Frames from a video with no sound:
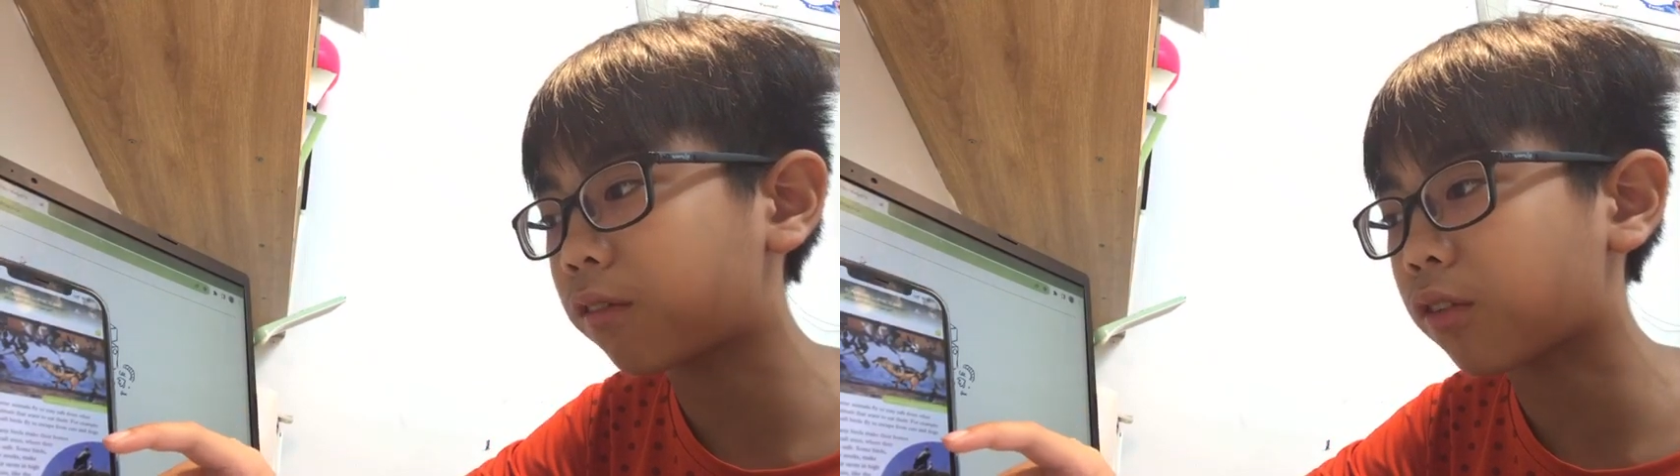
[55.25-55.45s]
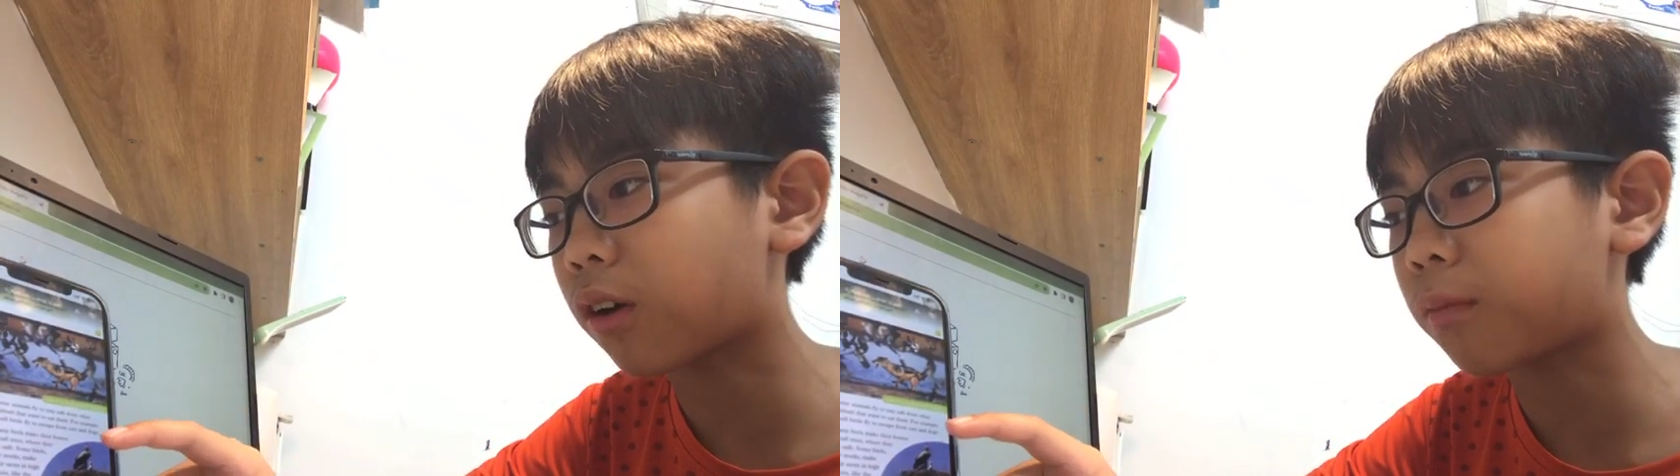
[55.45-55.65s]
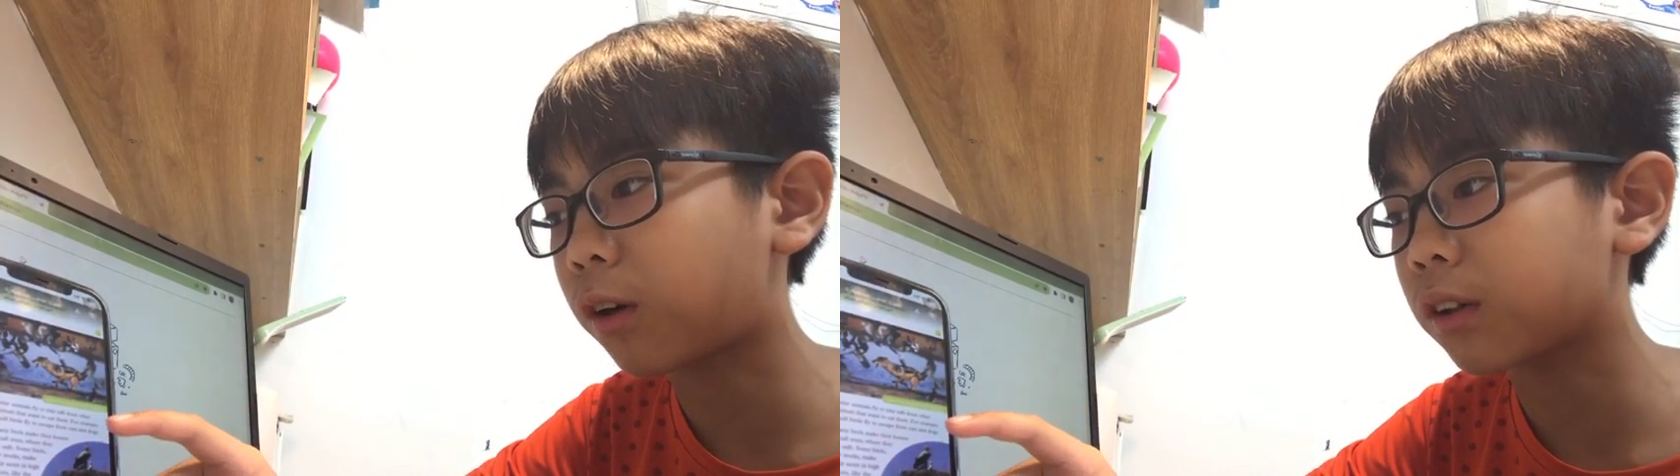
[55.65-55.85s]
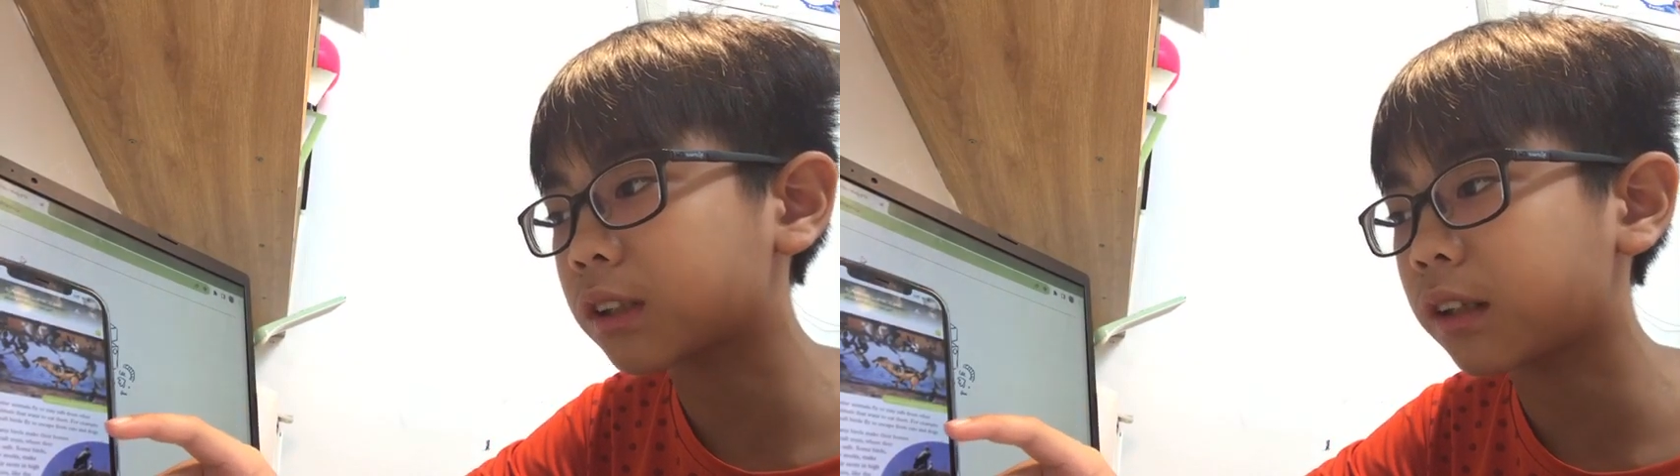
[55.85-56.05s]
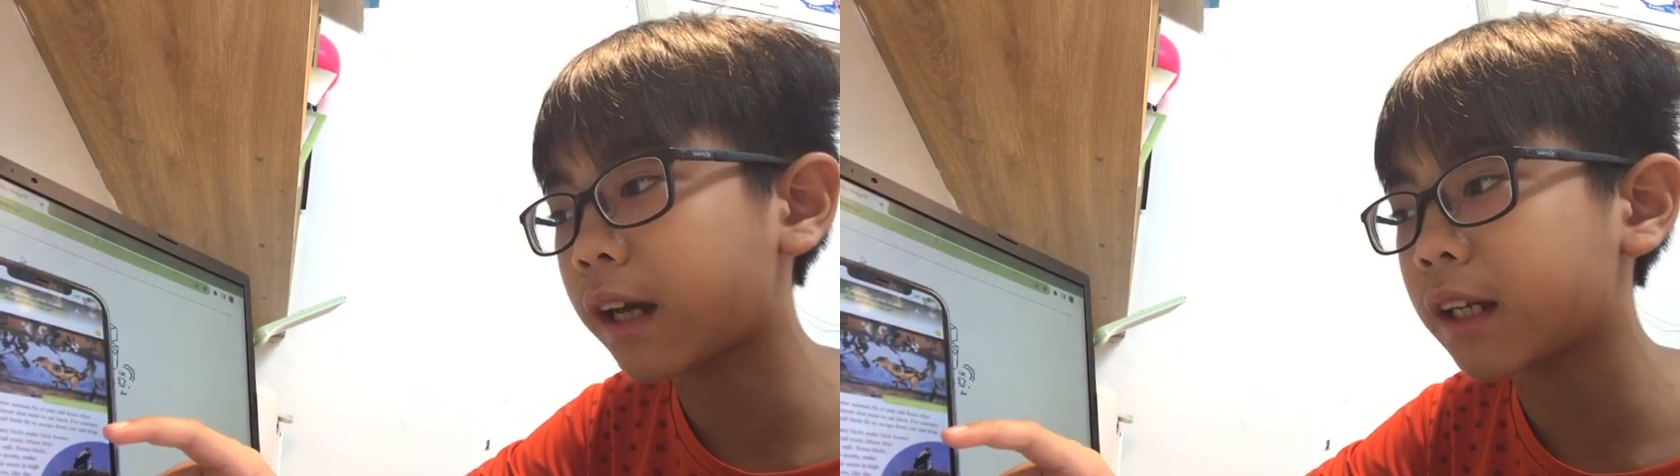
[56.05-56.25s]
from
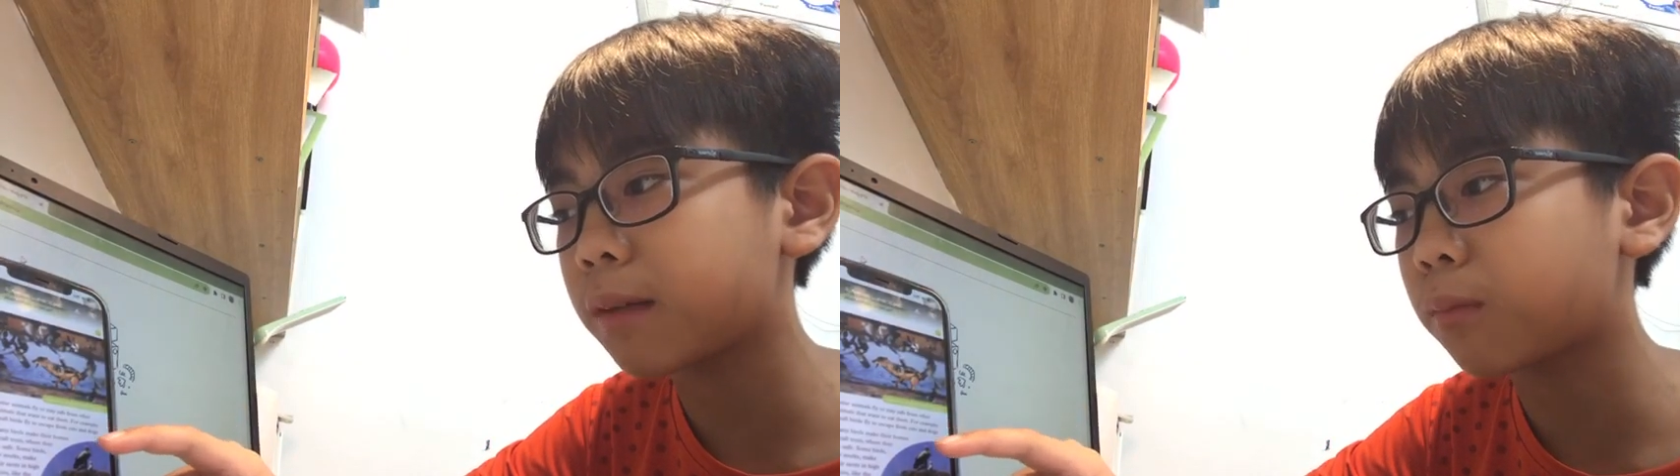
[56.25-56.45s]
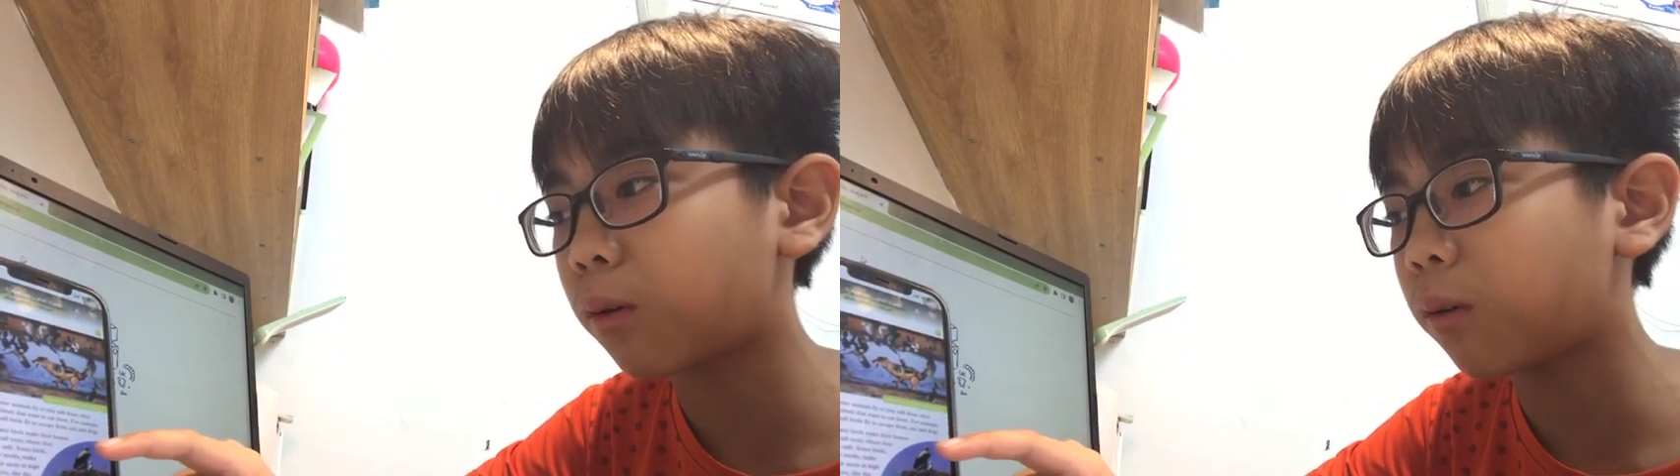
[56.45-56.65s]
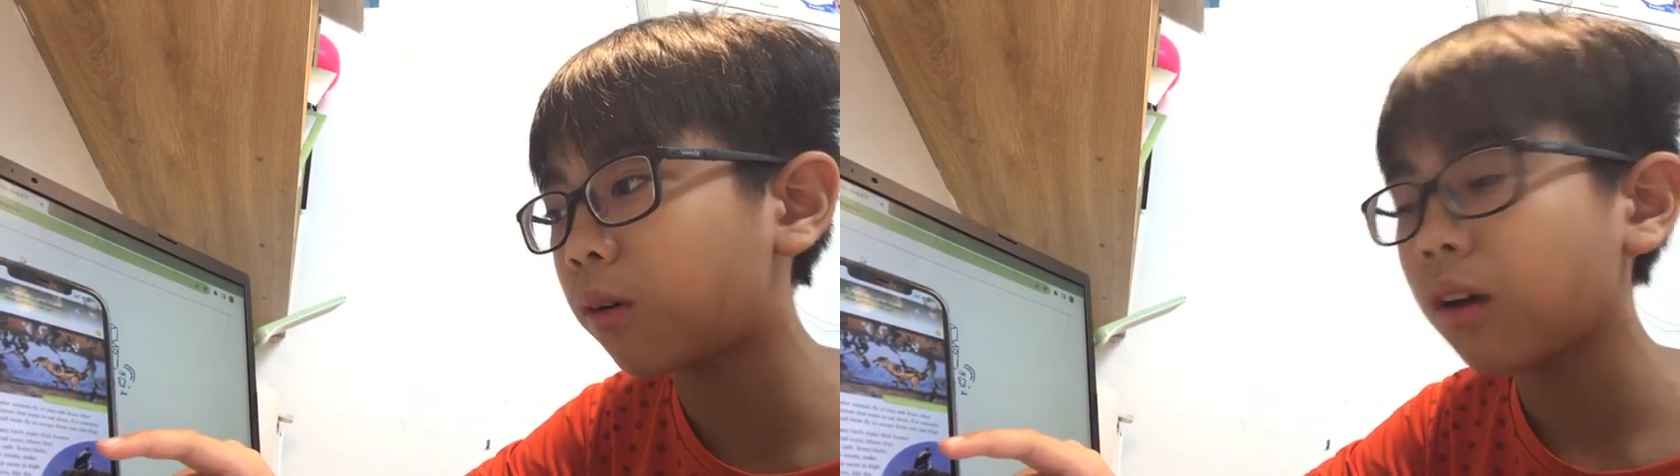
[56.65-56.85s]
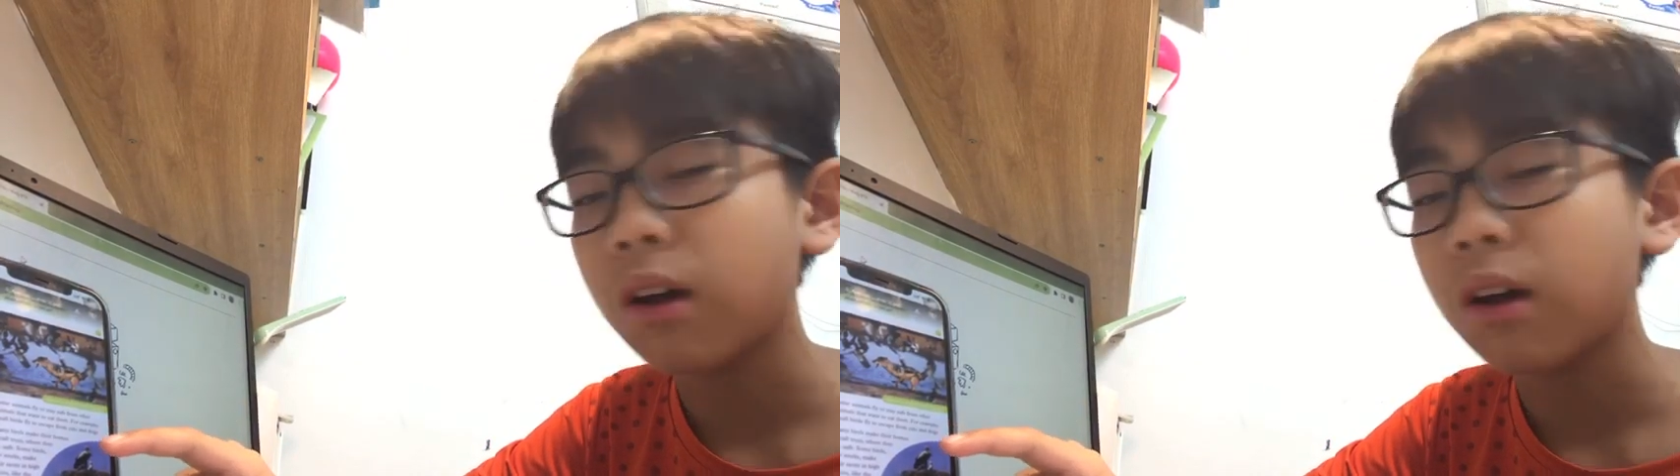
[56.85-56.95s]
other animals